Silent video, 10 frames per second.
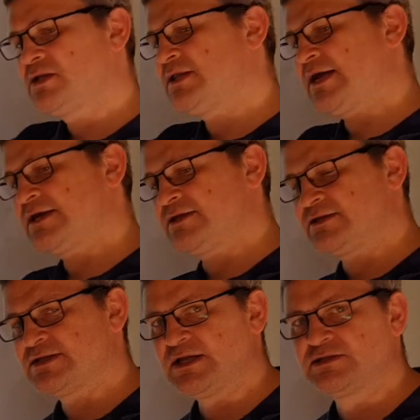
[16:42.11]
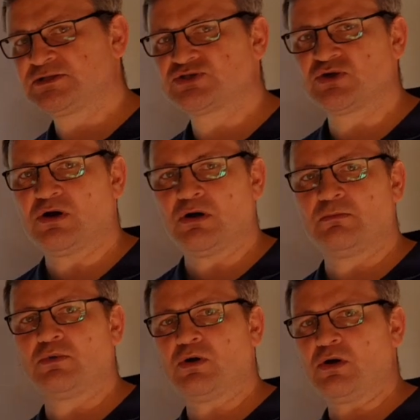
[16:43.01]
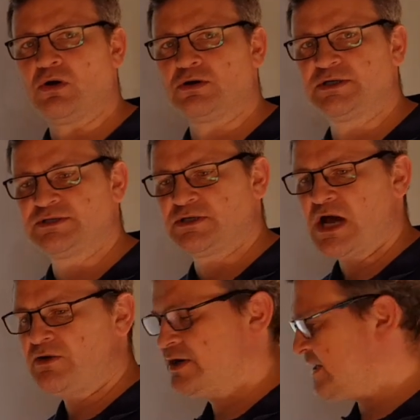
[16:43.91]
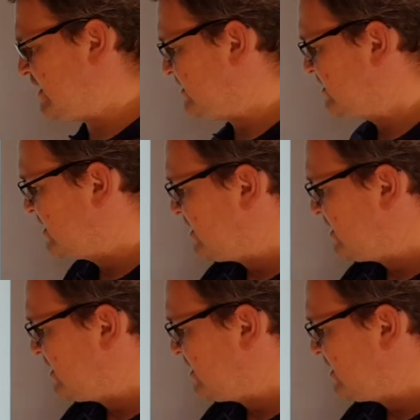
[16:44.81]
like in a thunderstorm or in a hurricane,